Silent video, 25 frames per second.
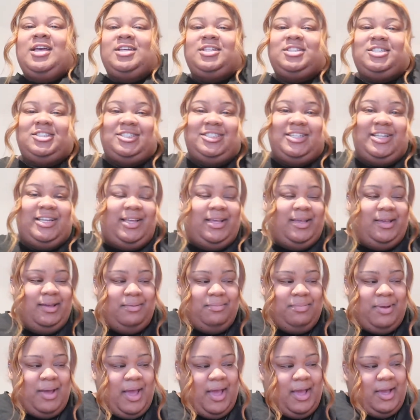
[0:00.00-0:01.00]

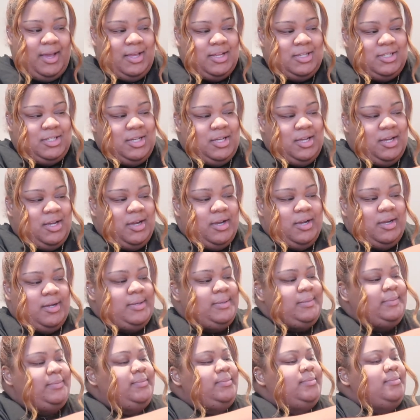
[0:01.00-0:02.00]
Shein package here.
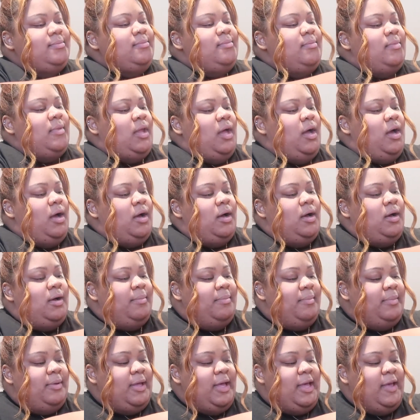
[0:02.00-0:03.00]

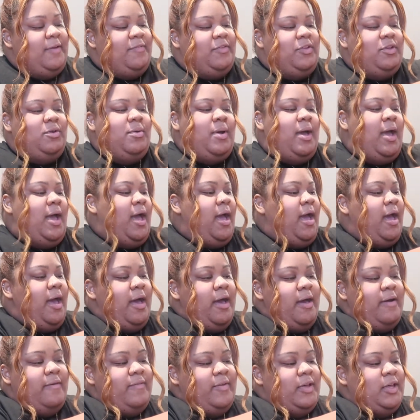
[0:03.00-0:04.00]
Um, if you
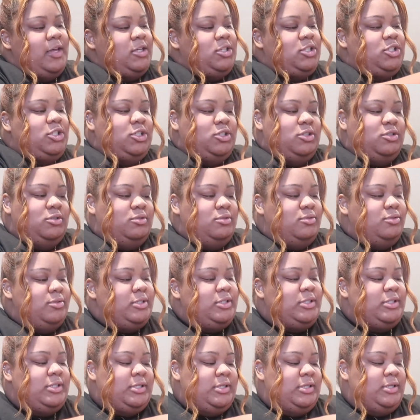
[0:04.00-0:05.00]
have issues
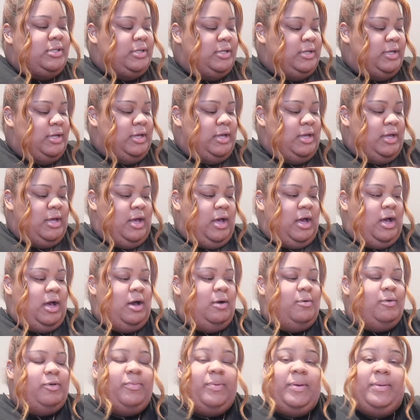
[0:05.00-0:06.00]

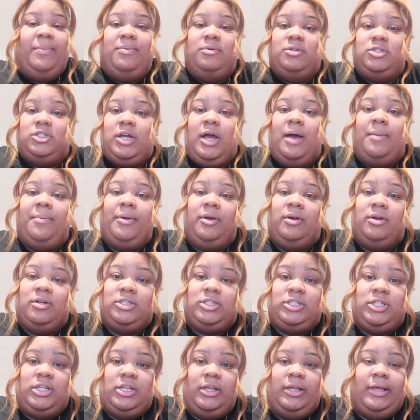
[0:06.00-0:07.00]
uh, with people shopping on
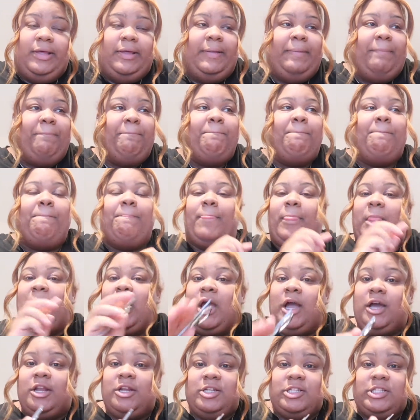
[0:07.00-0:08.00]
Shein,
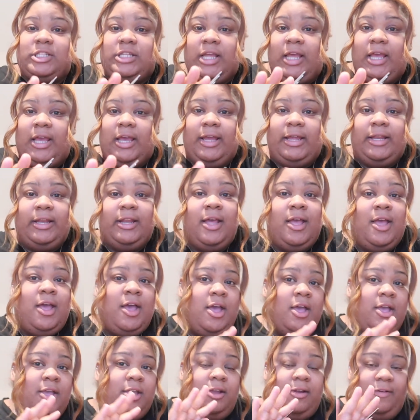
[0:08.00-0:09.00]
I understand,
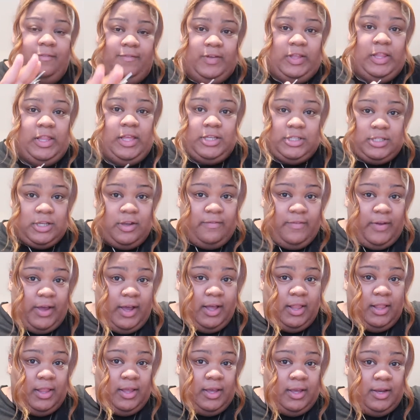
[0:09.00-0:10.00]
your feelings are
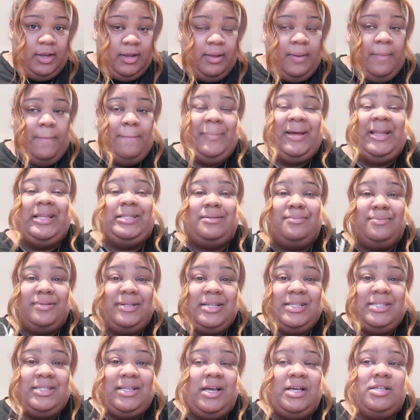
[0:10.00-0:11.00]
valid. But as a
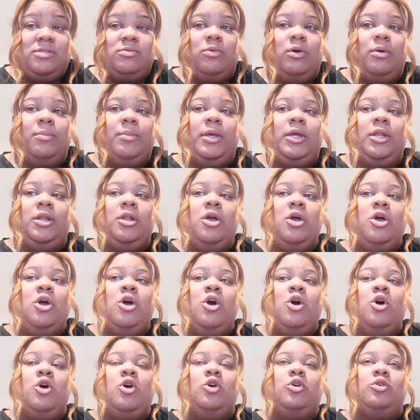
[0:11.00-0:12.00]
plus size woman
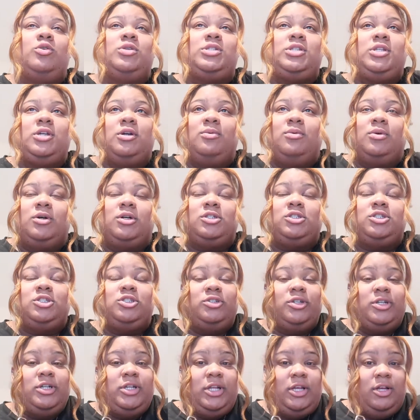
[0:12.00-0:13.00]
who still wants
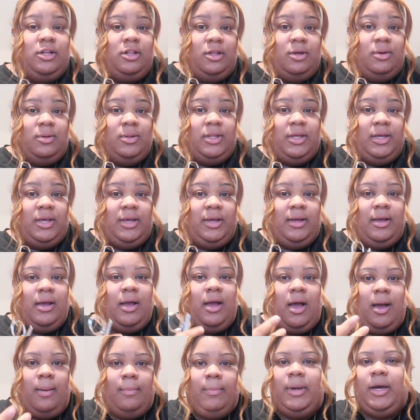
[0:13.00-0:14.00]
trendy clothing,
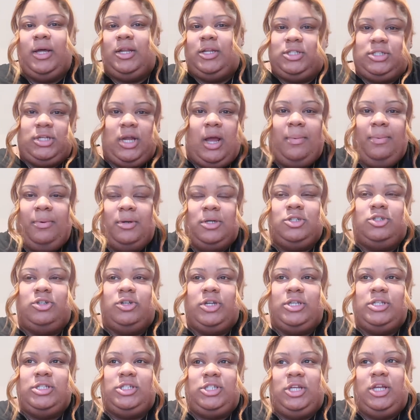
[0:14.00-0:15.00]
I'm gonna shop on
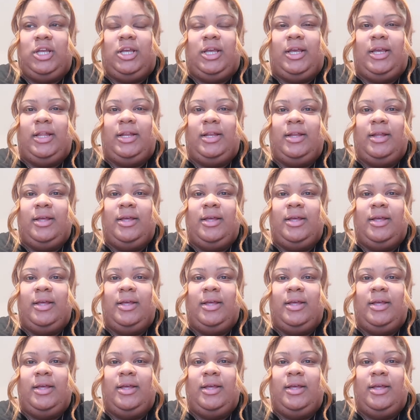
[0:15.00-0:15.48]
Shein.